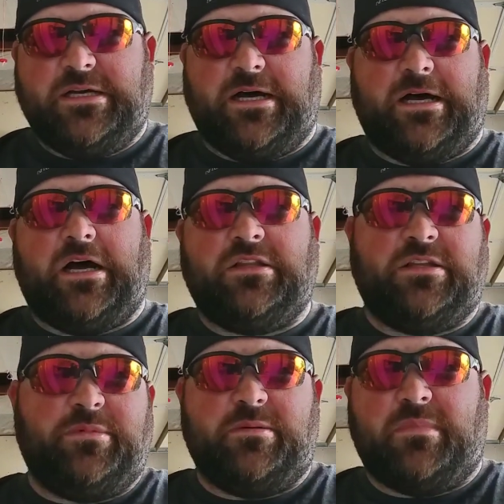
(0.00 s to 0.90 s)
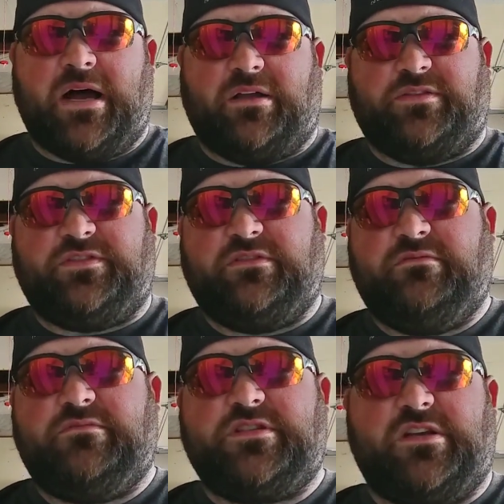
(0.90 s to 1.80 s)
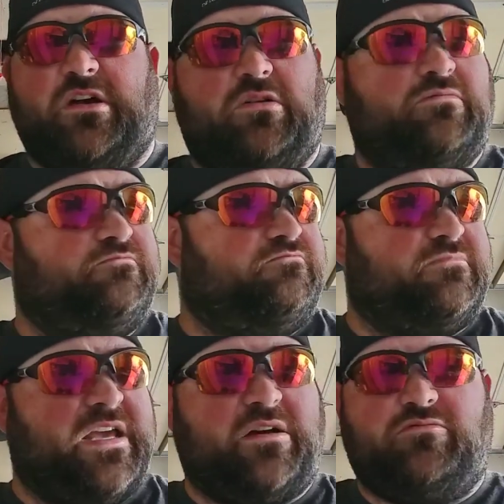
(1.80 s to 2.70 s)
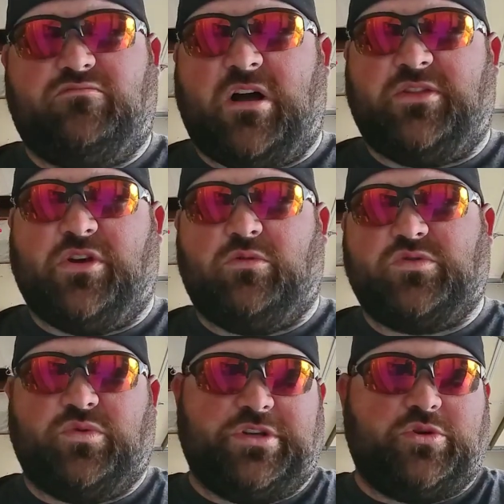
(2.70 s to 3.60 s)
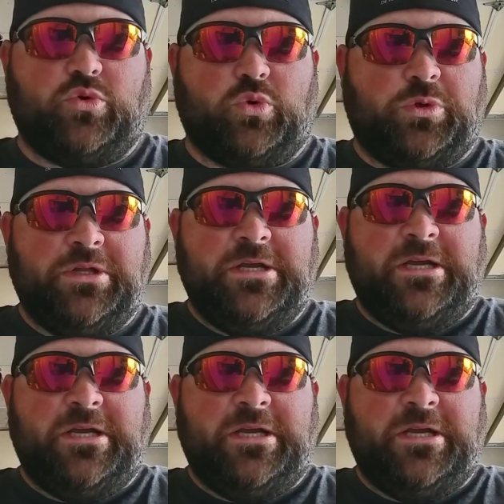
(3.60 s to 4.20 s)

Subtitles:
Unlimited miles. So that I thought was really cool.